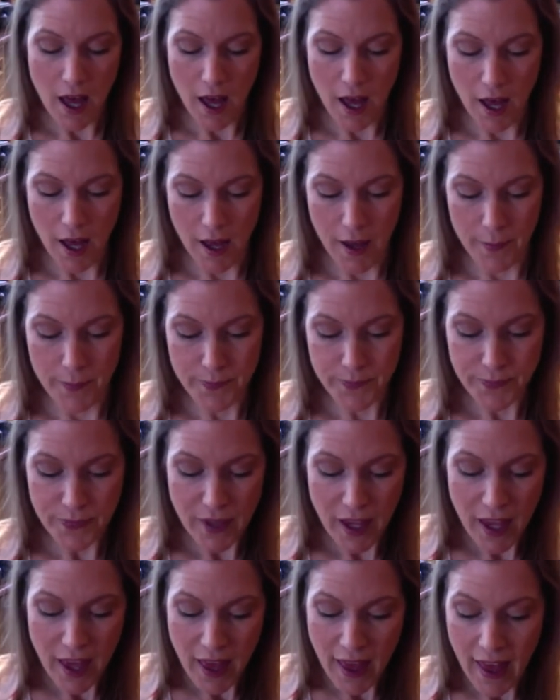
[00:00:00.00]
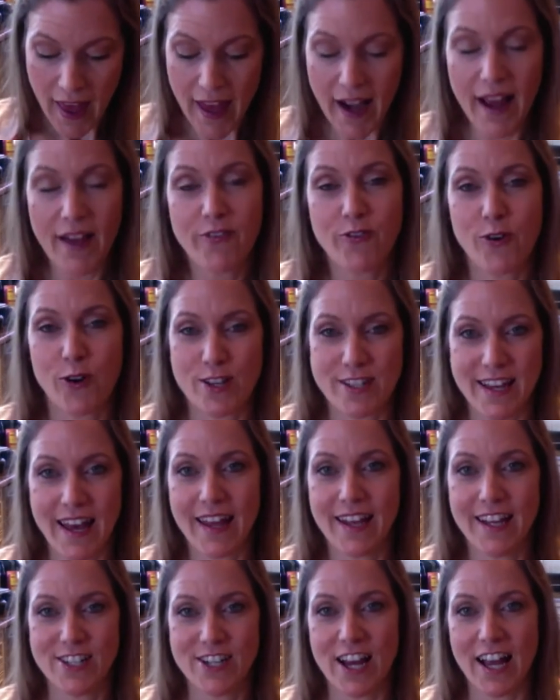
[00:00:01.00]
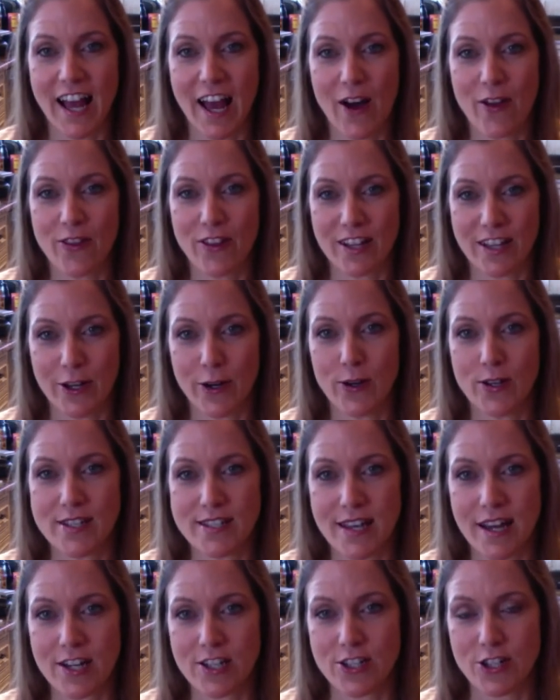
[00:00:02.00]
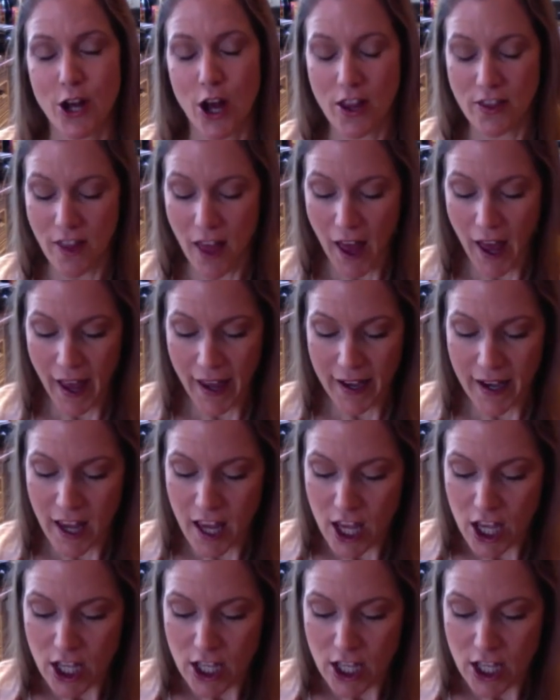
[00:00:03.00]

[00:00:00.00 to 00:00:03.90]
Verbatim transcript: Um, and I, of course, I had to check out the clearance section online.